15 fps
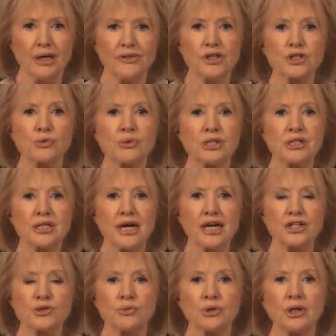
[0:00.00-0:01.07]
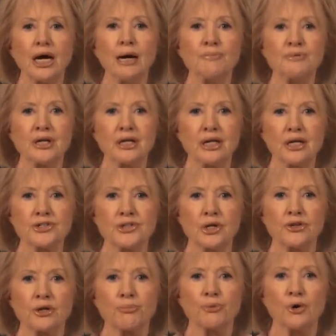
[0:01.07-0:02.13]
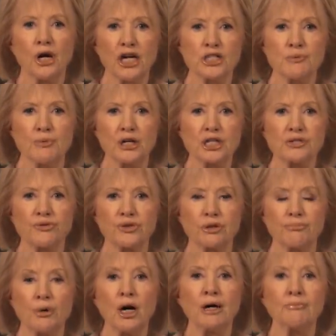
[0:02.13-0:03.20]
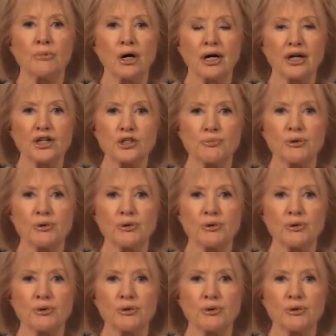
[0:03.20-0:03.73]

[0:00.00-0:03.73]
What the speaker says: This week's guest will update us on the prospects for the bond markets,